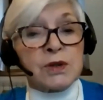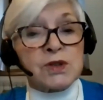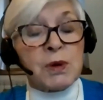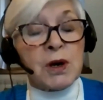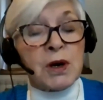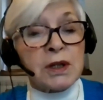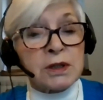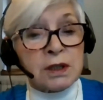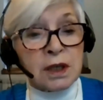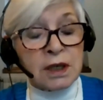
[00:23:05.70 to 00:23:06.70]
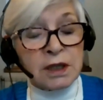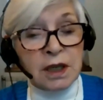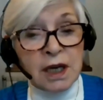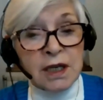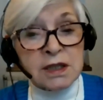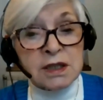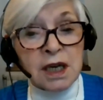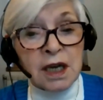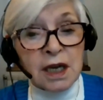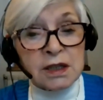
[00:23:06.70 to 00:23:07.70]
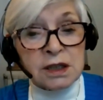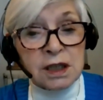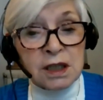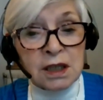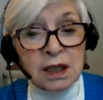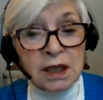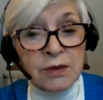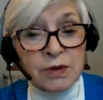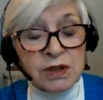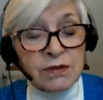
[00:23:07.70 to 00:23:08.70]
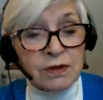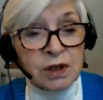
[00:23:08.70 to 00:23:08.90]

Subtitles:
most part, yes, and it was a